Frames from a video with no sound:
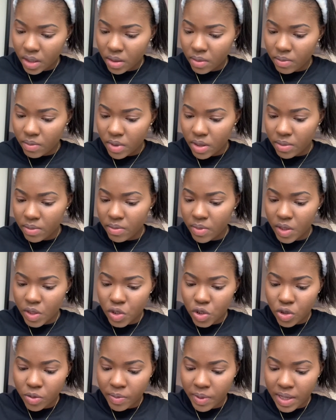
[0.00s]
Me mix
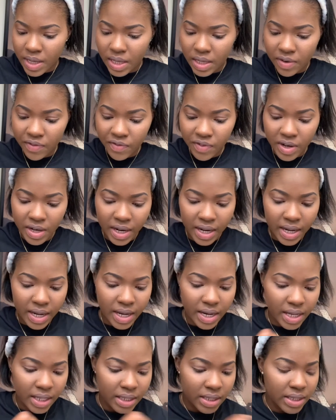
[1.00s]
up all different kind
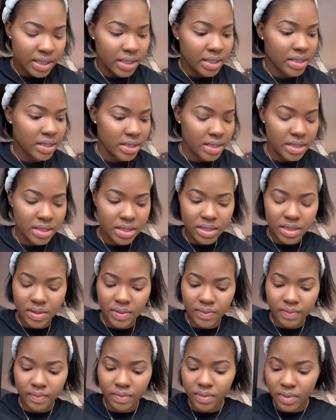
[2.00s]
of things.
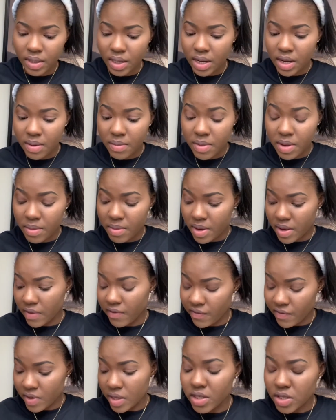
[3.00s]
I make my
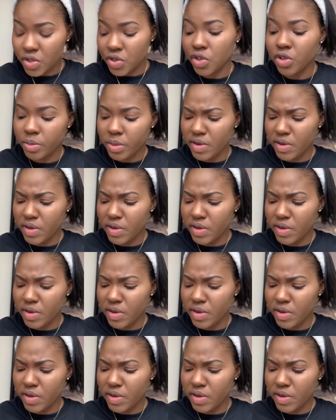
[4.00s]
face scrub.